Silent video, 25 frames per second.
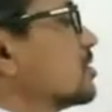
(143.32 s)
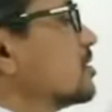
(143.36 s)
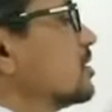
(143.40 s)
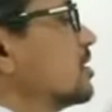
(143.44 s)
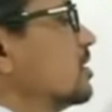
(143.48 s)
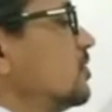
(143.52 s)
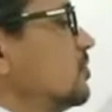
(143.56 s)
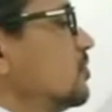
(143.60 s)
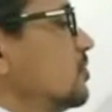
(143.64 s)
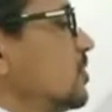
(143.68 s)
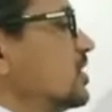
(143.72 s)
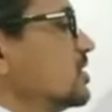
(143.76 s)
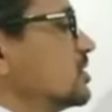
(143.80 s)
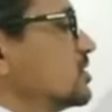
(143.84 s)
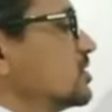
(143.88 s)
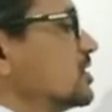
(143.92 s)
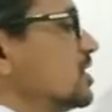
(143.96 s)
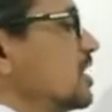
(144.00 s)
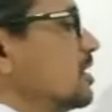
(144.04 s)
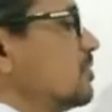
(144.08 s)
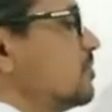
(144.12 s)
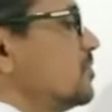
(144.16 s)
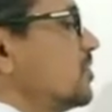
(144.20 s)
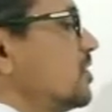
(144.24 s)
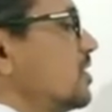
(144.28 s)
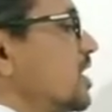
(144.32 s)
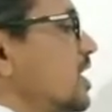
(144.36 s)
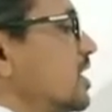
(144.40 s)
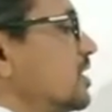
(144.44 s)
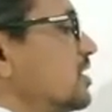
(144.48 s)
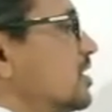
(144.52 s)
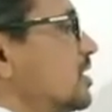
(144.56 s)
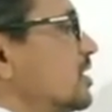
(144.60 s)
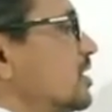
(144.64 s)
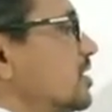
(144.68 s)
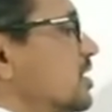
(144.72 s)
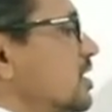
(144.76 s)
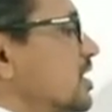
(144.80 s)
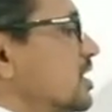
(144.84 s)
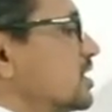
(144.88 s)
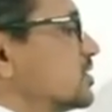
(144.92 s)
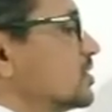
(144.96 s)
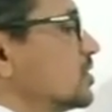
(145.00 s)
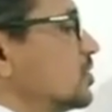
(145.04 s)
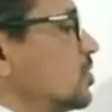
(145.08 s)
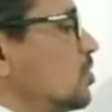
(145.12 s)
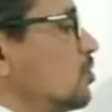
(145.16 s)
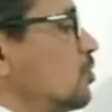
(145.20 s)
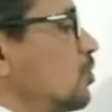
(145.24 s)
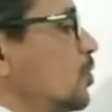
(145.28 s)
in one step we write the
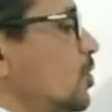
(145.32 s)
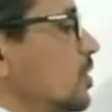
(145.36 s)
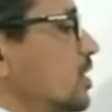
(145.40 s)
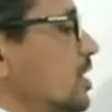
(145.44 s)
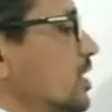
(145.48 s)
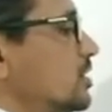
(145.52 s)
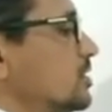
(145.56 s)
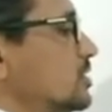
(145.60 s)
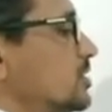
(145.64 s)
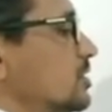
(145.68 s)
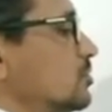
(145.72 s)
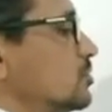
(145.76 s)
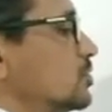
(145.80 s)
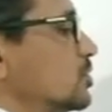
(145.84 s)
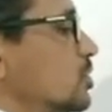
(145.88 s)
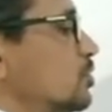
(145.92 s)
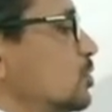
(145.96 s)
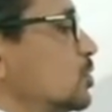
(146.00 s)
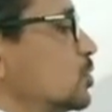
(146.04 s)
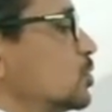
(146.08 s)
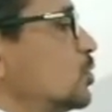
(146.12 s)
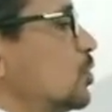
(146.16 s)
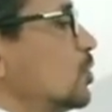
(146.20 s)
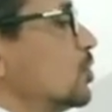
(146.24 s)
reaction of potassium. Suppose